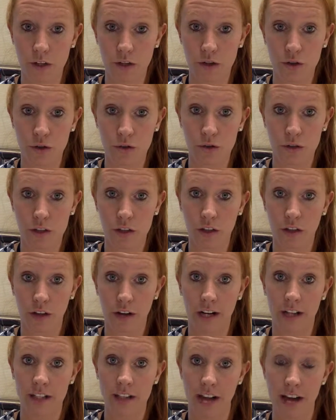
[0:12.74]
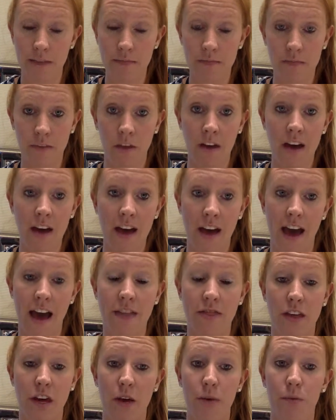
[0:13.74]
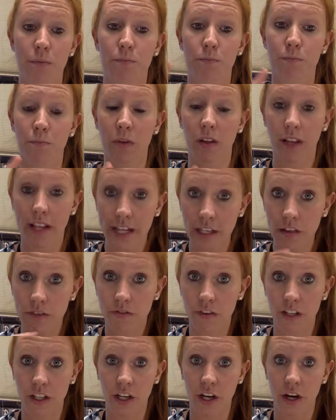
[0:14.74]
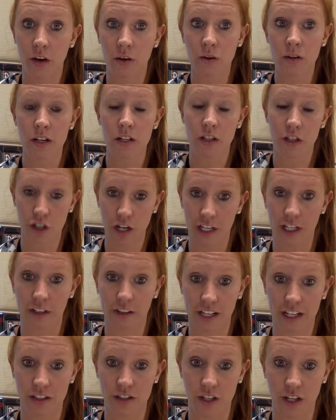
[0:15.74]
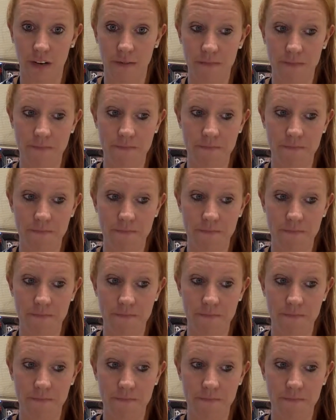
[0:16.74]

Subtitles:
choose the correct time, and then play the video to check your answer.